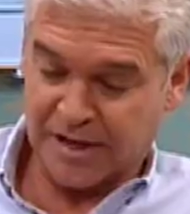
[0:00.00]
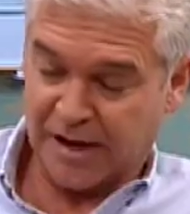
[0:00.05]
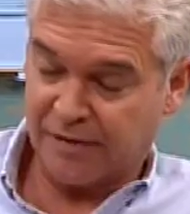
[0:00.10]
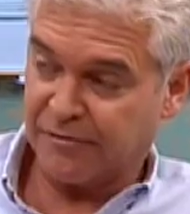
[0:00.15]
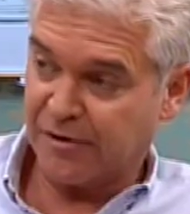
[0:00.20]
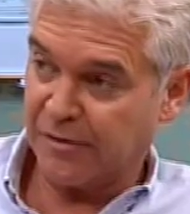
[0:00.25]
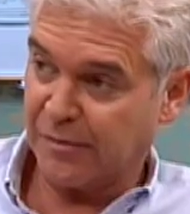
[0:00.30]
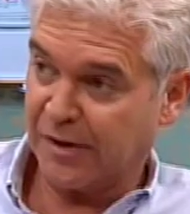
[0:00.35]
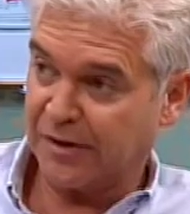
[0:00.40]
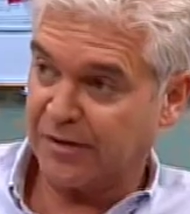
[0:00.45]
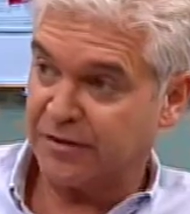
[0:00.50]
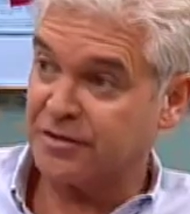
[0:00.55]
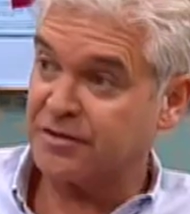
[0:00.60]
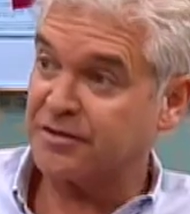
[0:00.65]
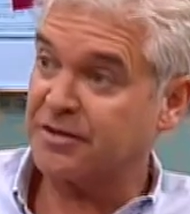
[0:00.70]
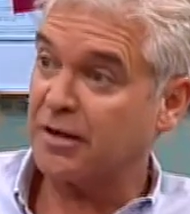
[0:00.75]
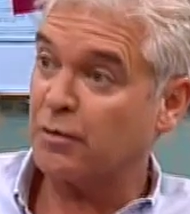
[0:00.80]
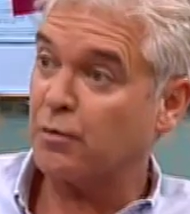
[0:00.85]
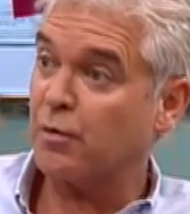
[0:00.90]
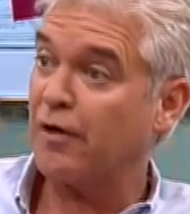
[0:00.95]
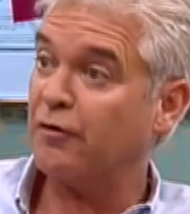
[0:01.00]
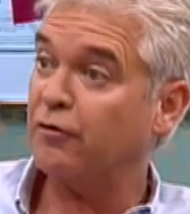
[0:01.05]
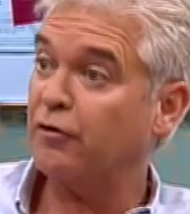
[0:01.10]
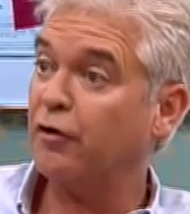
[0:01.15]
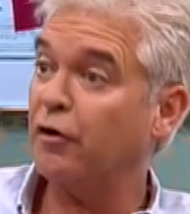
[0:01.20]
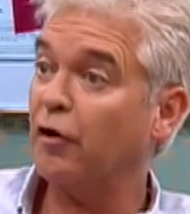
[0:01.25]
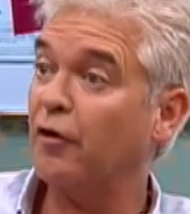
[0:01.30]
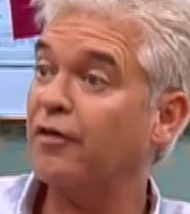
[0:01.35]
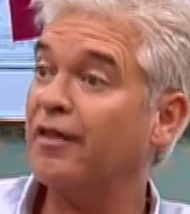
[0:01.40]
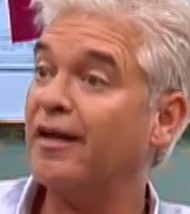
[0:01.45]
every month to see whether or
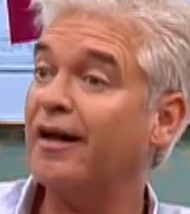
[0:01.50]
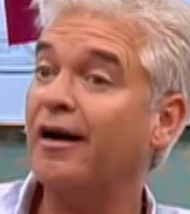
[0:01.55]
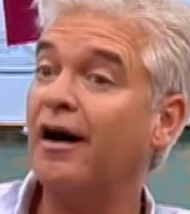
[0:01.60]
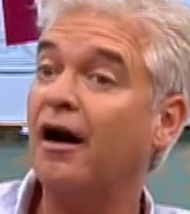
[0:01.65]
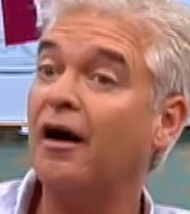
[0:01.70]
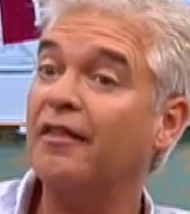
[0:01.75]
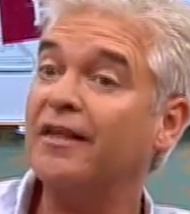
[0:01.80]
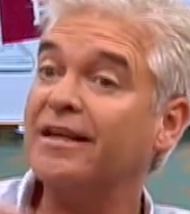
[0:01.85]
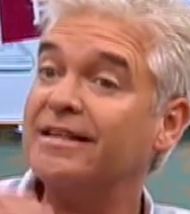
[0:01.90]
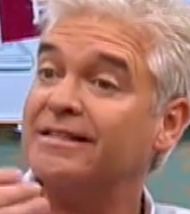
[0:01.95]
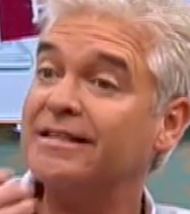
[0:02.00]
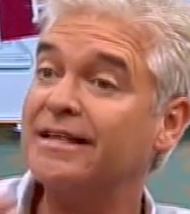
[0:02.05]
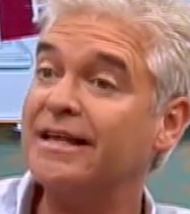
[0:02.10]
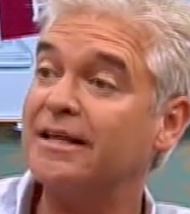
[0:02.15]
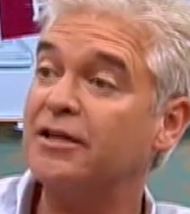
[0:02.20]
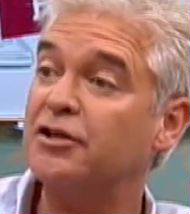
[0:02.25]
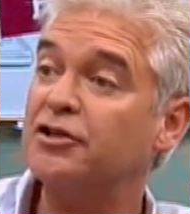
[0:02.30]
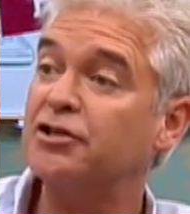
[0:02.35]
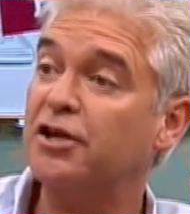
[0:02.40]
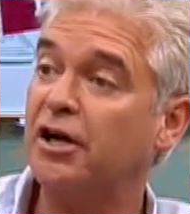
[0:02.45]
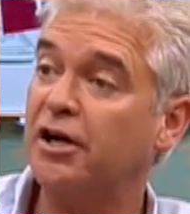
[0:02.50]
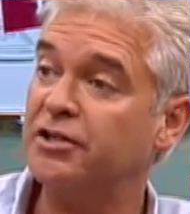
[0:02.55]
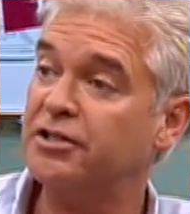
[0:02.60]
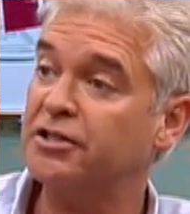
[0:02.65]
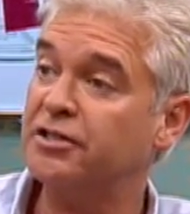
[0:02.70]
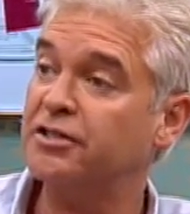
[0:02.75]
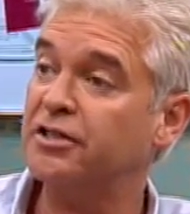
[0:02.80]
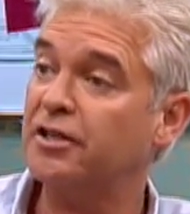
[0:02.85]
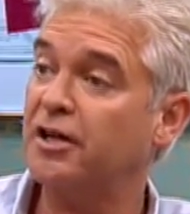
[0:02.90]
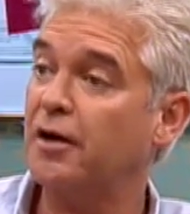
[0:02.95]
not there are these hidden
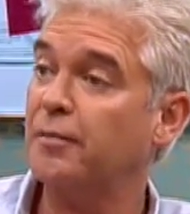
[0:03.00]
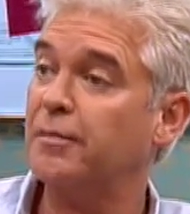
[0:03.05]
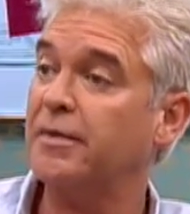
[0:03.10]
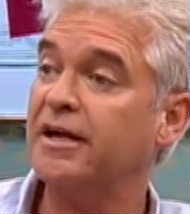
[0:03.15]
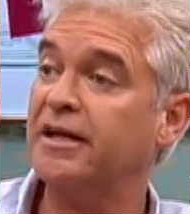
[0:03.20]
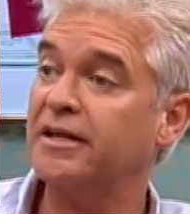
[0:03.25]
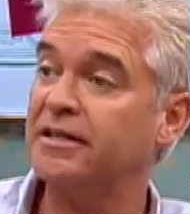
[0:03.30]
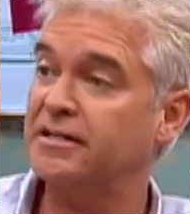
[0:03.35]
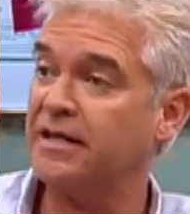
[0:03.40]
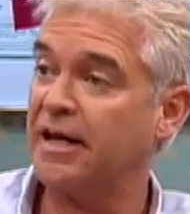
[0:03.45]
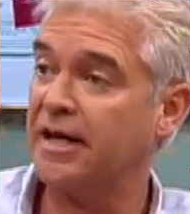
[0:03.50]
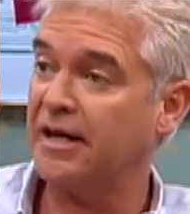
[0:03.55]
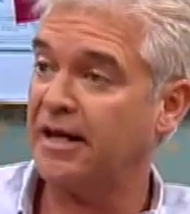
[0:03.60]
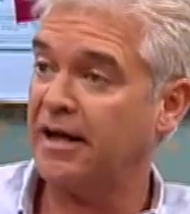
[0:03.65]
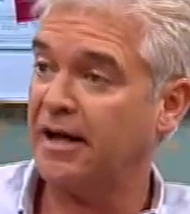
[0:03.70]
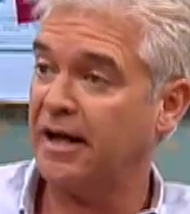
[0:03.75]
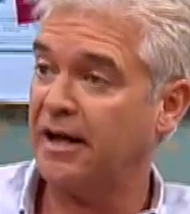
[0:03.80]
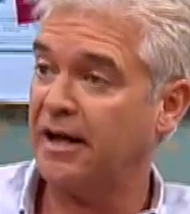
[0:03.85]
charges that are being taken